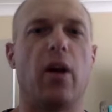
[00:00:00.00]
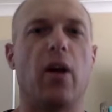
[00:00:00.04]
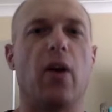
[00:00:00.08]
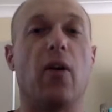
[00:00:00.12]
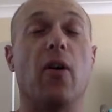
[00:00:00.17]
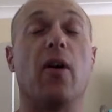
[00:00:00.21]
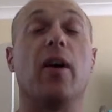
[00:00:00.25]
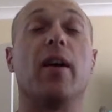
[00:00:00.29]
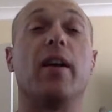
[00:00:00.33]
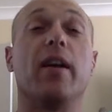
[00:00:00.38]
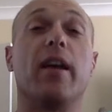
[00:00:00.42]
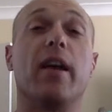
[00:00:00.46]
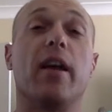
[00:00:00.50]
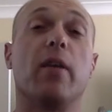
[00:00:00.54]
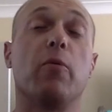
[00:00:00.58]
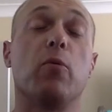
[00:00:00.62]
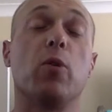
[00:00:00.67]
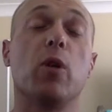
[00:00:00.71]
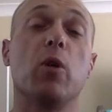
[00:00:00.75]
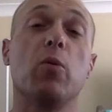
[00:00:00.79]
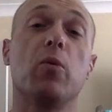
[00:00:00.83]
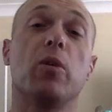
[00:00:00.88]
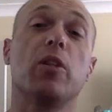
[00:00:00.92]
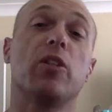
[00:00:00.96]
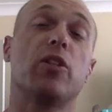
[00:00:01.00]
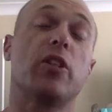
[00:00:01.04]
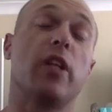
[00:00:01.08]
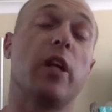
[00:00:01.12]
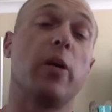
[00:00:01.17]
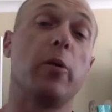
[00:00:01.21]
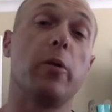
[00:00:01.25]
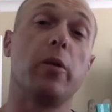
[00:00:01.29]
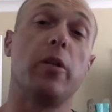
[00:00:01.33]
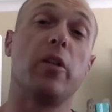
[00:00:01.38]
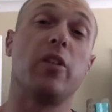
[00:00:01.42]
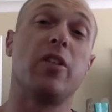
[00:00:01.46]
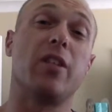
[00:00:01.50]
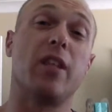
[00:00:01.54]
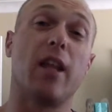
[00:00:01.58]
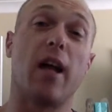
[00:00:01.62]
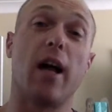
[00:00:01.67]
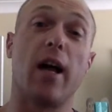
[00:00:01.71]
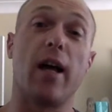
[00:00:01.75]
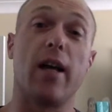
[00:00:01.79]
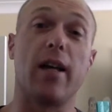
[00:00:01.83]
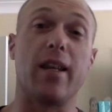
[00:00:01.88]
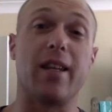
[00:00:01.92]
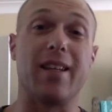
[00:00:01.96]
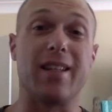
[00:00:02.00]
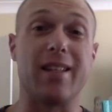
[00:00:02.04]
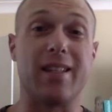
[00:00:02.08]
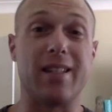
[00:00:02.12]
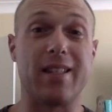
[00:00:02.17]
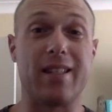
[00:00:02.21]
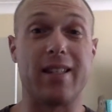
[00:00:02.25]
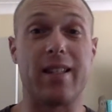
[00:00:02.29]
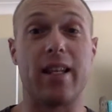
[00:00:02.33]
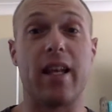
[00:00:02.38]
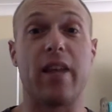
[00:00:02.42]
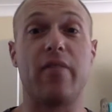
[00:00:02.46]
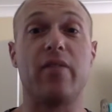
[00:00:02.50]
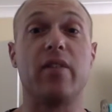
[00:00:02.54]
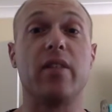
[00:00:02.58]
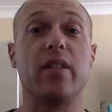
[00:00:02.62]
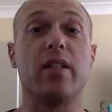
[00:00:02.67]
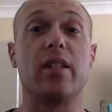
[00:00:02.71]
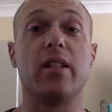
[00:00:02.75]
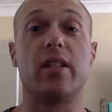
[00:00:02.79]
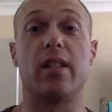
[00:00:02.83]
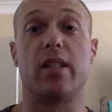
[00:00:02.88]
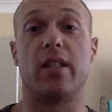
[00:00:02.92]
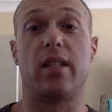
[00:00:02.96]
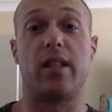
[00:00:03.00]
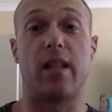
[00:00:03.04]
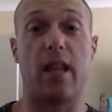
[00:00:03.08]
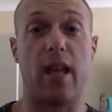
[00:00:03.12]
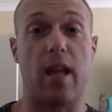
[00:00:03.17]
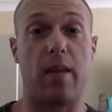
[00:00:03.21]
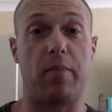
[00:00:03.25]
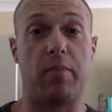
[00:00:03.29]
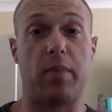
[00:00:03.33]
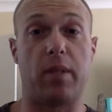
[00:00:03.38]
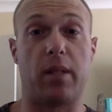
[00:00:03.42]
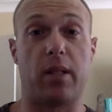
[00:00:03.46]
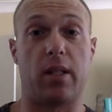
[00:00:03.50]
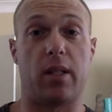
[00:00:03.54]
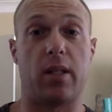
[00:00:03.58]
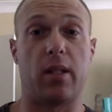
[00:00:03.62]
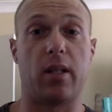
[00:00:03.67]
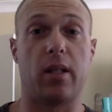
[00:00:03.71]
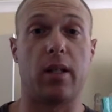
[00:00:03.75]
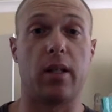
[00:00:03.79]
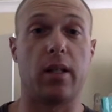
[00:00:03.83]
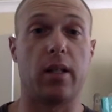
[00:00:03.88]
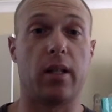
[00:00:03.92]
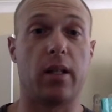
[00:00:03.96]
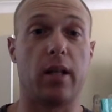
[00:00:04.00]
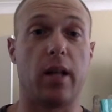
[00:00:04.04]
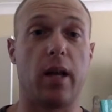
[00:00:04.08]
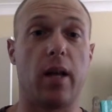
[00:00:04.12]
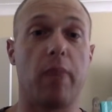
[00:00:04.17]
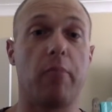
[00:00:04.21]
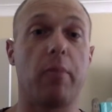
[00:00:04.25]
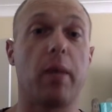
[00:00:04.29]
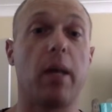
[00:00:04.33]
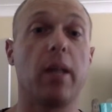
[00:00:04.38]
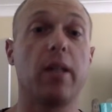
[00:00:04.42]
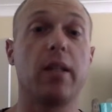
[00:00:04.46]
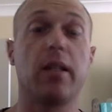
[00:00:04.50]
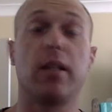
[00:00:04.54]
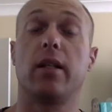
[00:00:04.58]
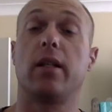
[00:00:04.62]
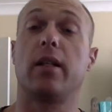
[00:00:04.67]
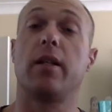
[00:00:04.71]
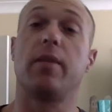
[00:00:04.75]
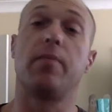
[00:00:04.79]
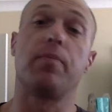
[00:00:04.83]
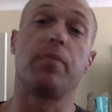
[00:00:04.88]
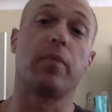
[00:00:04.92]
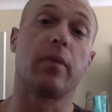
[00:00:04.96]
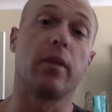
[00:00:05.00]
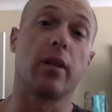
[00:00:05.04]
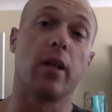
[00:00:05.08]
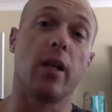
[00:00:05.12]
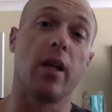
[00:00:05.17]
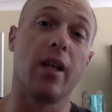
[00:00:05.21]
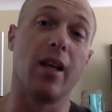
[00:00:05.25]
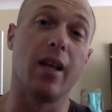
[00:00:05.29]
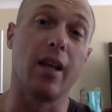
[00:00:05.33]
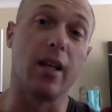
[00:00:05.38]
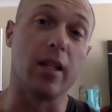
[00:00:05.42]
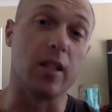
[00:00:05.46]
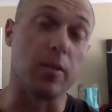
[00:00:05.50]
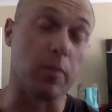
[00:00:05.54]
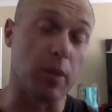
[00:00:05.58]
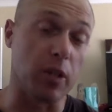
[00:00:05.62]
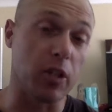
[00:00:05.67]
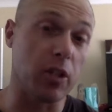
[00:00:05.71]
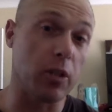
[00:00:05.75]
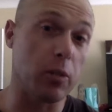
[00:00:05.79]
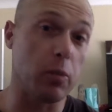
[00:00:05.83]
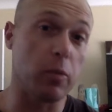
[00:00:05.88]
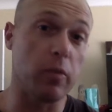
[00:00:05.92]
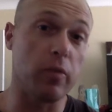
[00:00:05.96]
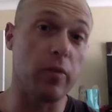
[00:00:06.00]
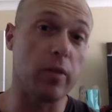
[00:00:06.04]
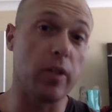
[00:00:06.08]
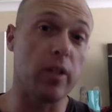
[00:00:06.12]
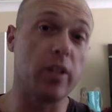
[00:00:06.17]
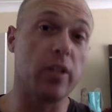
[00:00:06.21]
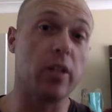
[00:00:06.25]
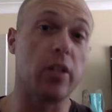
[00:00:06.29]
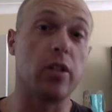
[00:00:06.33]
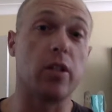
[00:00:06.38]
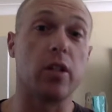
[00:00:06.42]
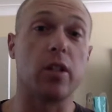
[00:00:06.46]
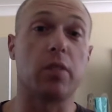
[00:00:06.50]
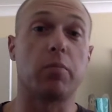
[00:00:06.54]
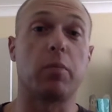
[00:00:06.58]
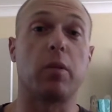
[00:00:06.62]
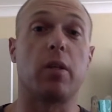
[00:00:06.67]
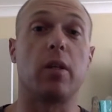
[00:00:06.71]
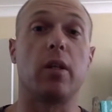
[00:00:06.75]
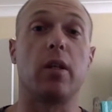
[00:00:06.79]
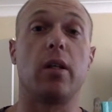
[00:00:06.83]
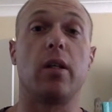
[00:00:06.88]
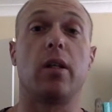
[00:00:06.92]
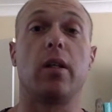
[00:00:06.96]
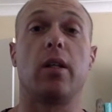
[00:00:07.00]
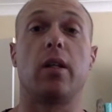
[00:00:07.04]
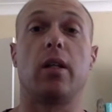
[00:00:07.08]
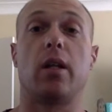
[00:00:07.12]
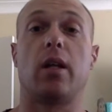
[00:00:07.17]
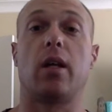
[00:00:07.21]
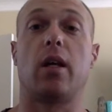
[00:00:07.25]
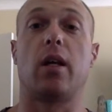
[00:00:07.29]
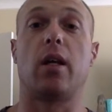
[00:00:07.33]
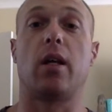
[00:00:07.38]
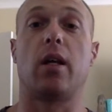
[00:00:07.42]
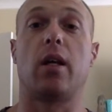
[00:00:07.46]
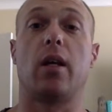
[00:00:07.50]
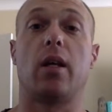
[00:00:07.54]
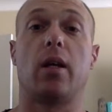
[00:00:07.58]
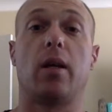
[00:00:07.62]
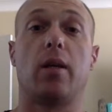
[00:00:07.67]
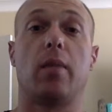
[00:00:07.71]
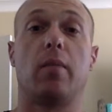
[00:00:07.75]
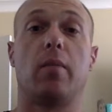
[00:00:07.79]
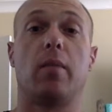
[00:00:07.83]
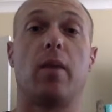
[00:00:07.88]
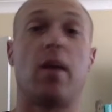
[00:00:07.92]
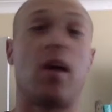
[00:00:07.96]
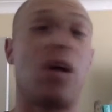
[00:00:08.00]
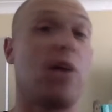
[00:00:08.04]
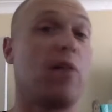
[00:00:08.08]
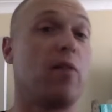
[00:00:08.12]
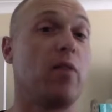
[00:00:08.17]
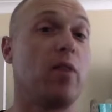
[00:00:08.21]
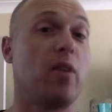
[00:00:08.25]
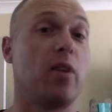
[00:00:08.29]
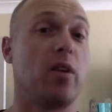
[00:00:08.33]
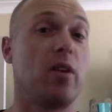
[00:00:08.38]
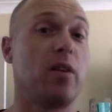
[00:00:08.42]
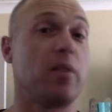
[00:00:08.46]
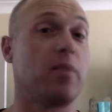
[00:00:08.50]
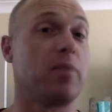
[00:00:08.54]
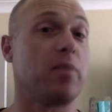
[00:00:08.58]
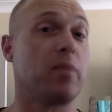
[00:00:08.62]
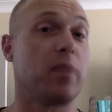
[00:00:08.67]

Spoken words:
Alright, now what I want to share with you today is 7 steps. Okay, basically, especially with Easter just being over